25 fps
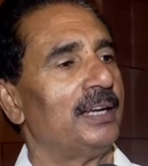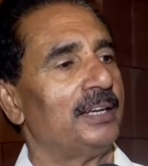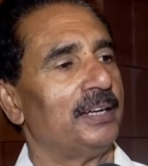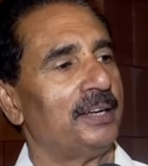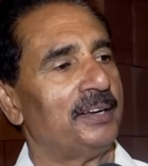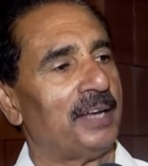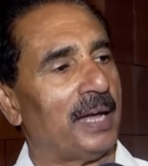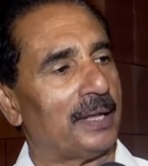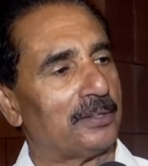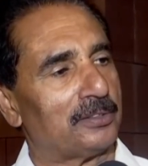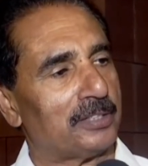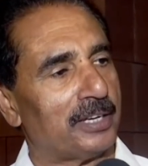
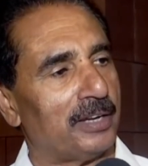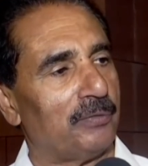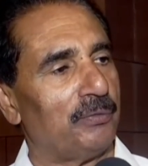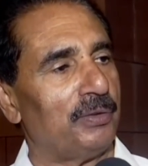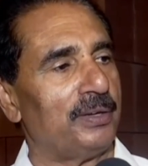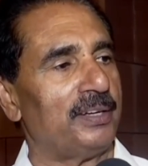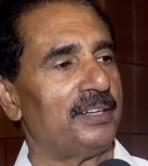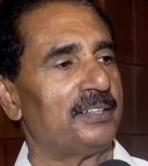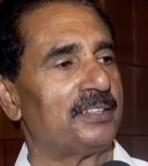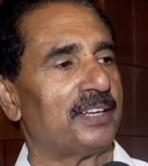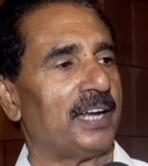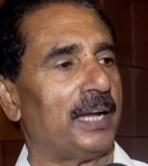that
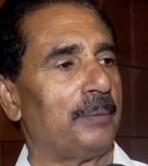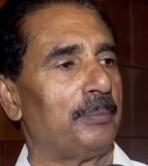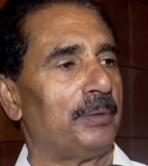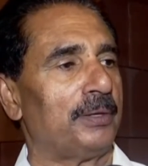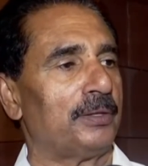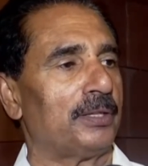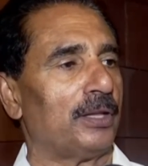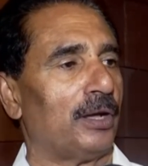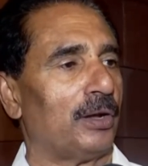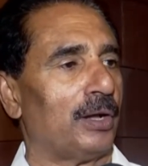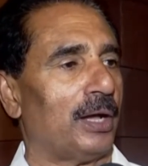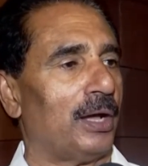every time
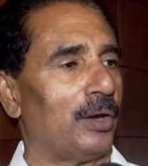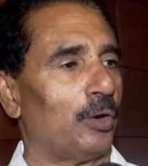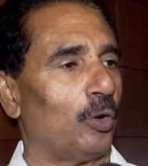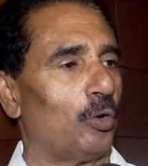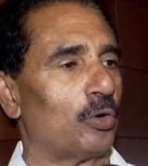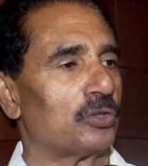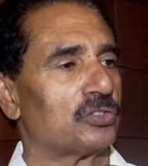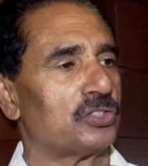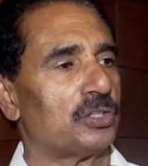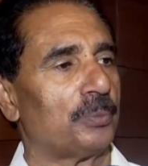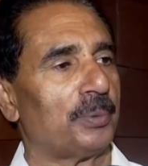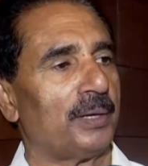in the
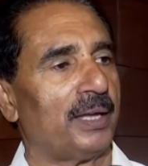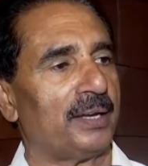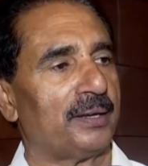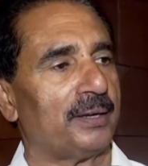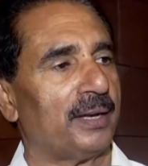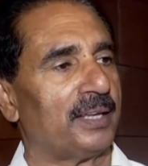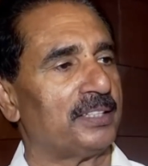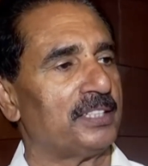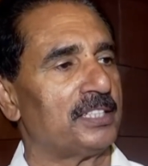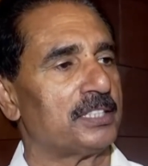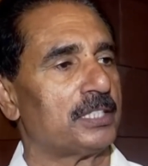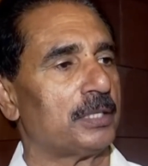Lok Sabha and
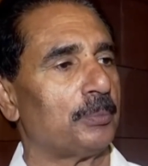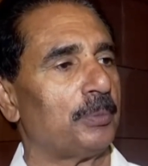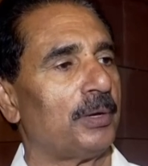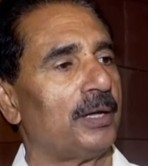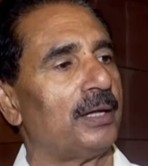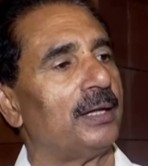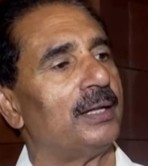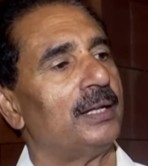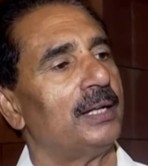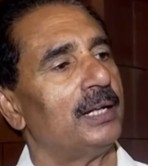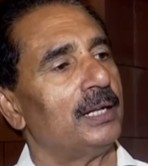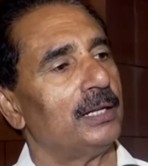Rajya
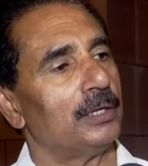Sabha,